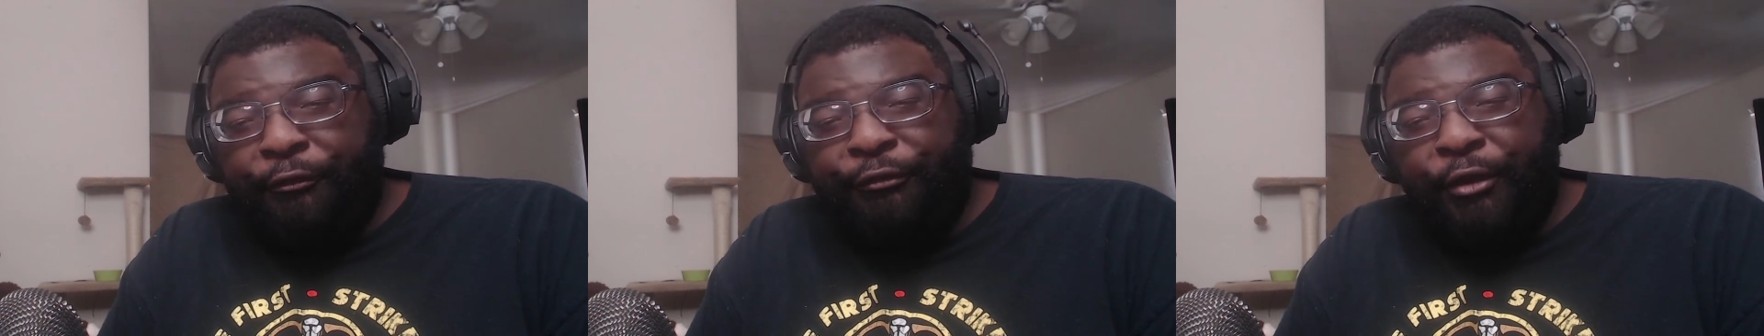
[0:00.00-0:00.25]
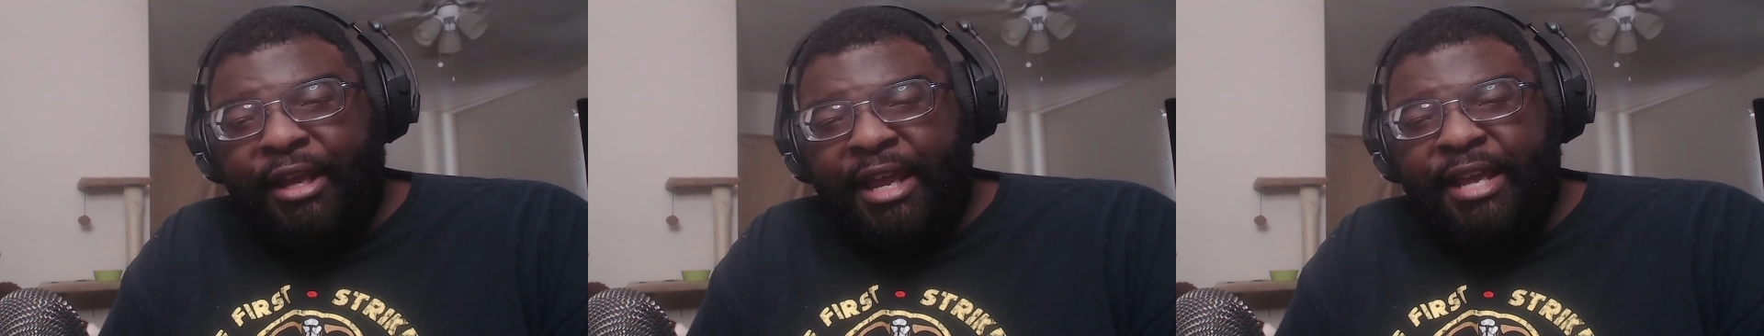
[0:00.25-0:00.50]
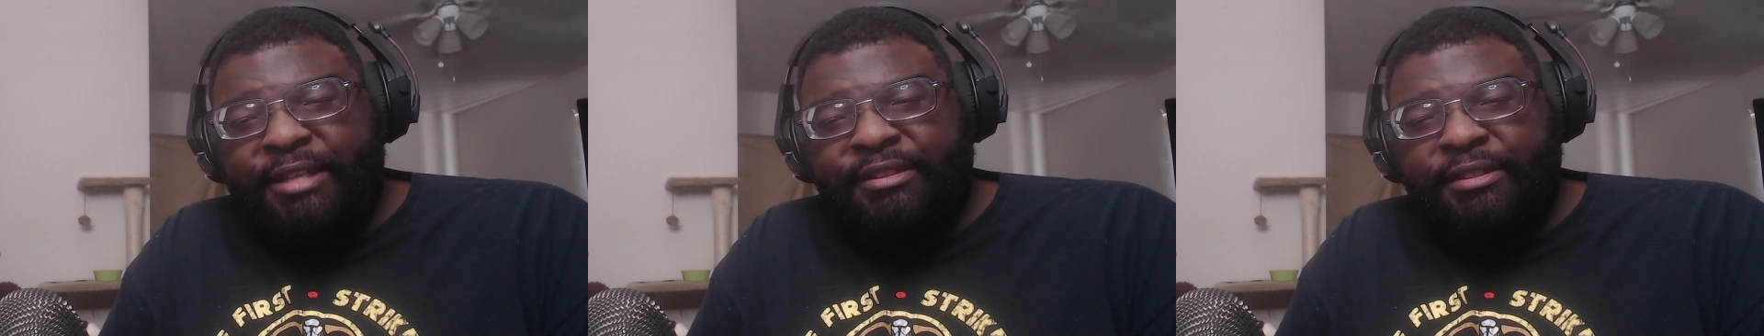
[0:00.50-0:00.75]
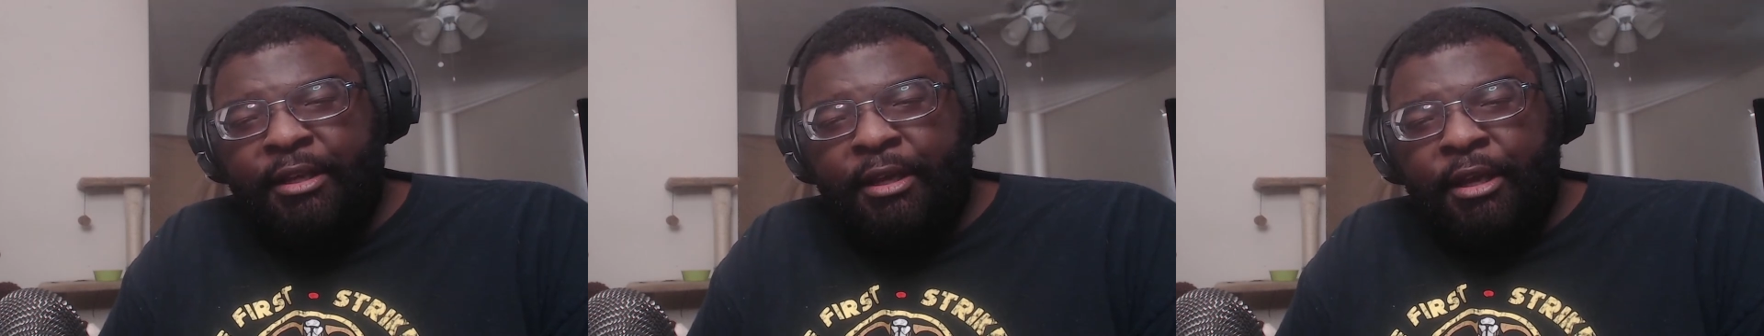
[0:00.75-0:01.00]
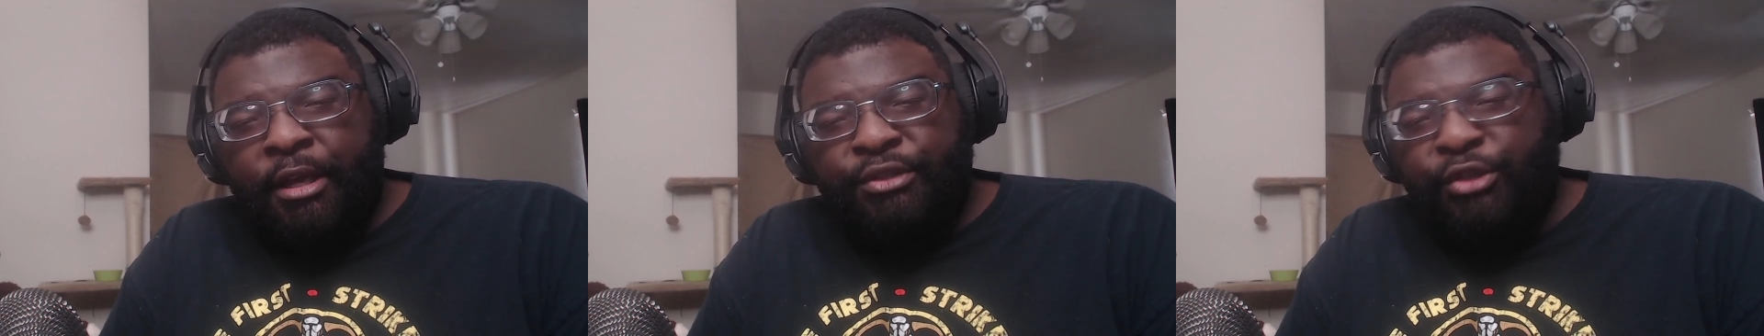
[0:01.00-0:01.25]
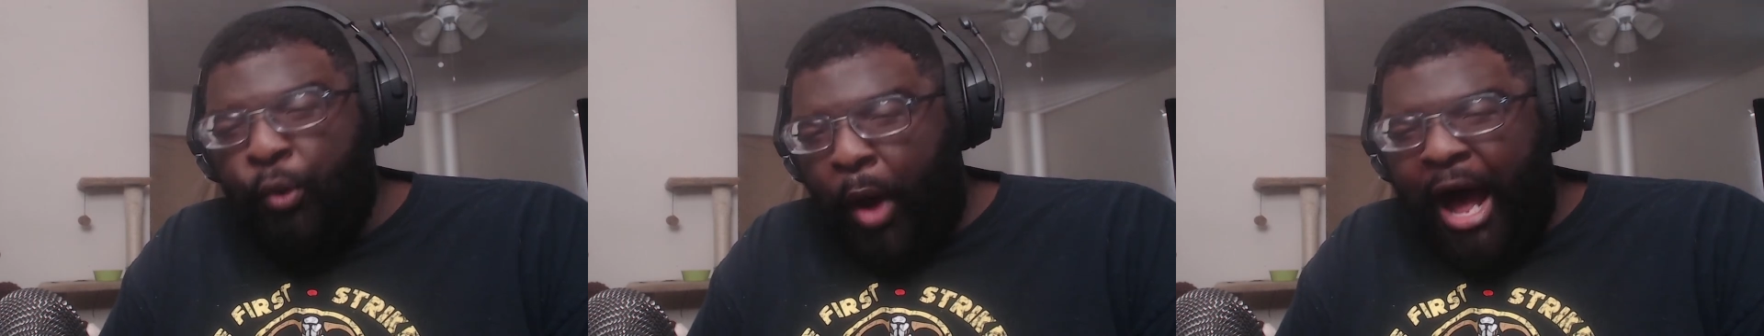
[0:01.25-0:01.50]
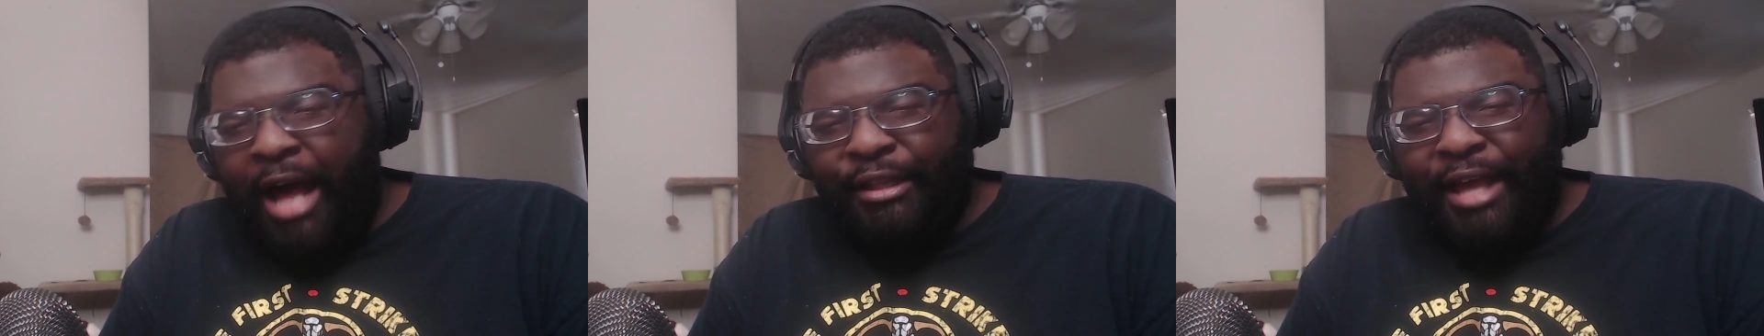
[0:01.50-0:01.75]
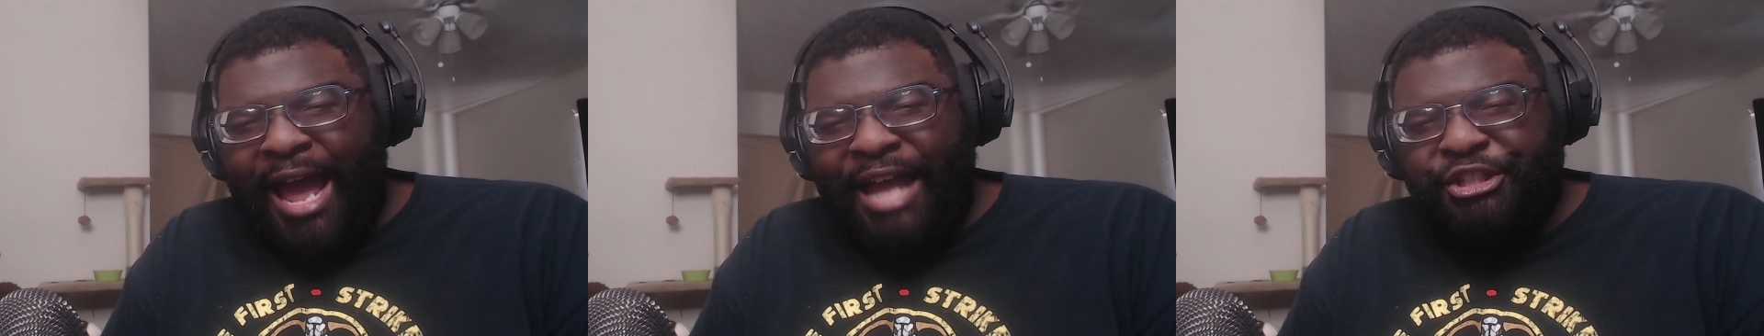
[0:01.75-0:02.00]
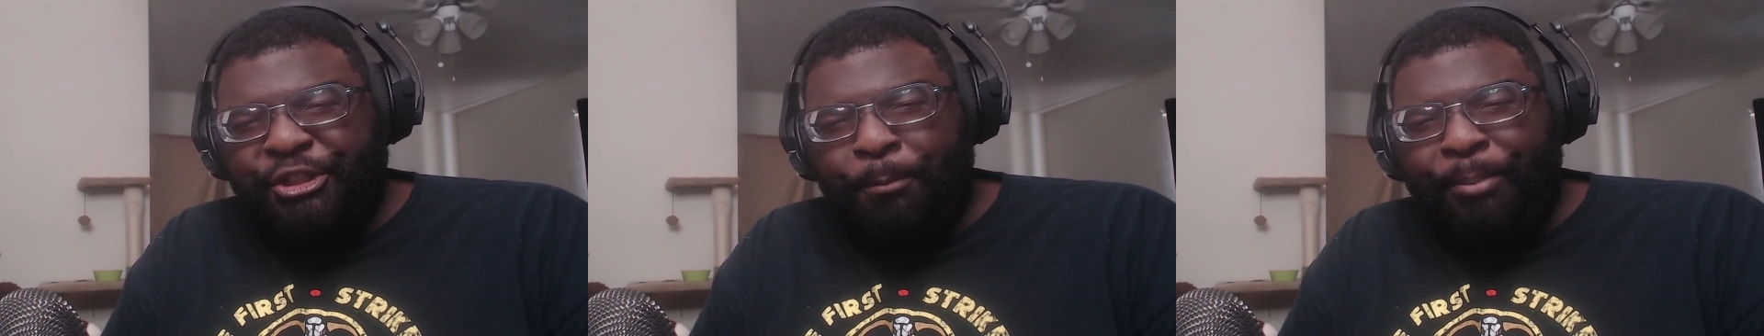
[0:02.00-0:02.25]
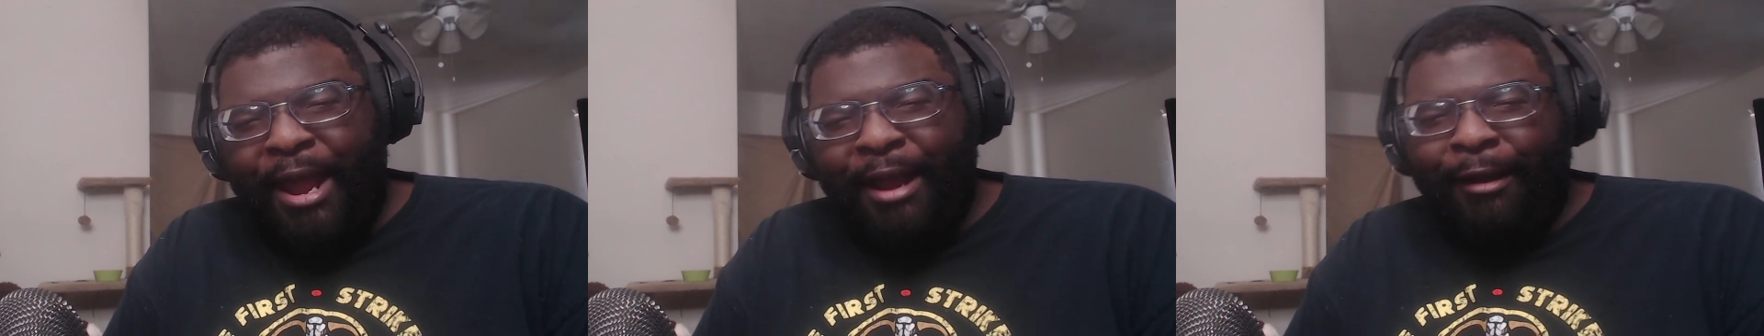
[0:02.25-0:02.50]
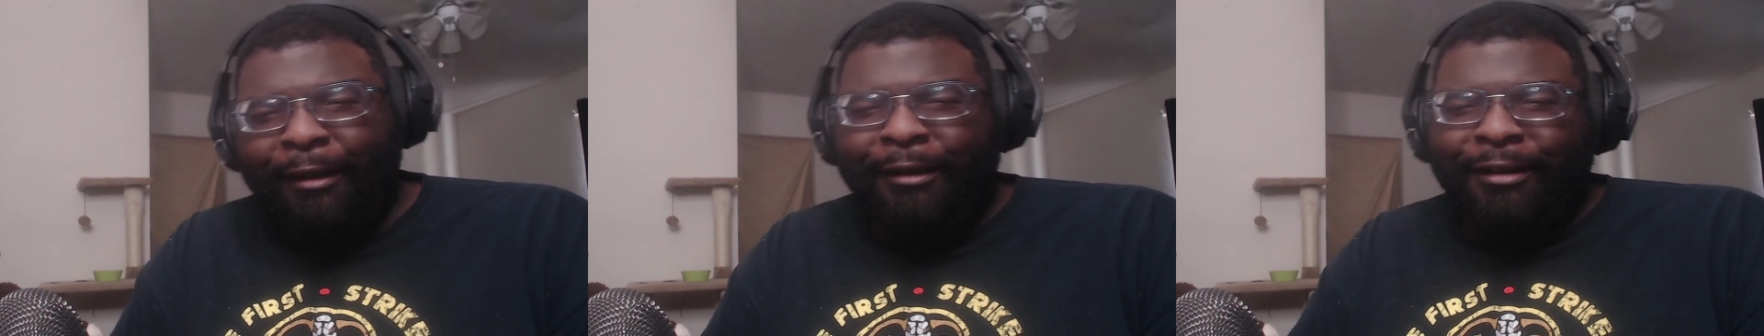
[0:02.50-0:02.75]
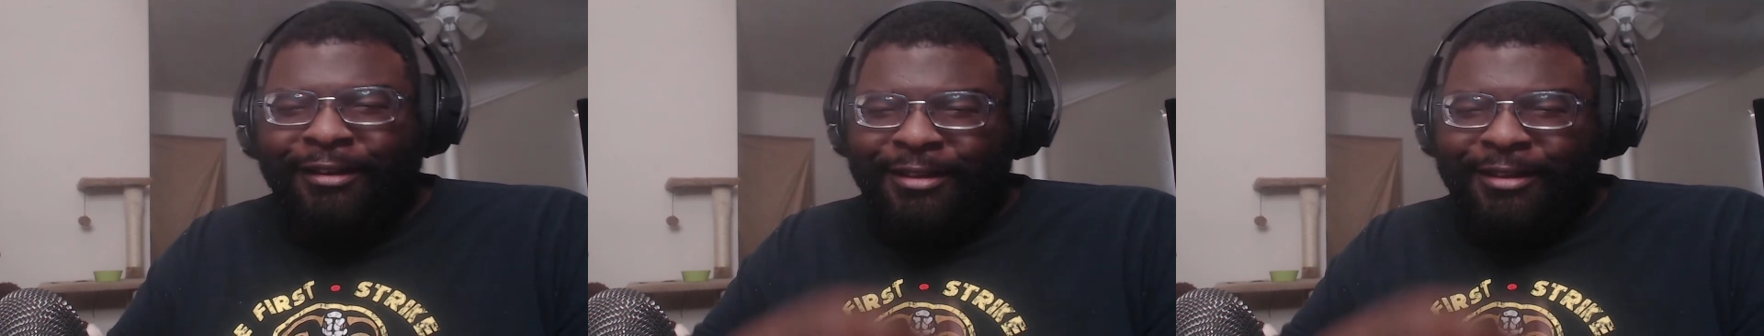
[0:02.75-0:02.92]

forget to holla at your bear.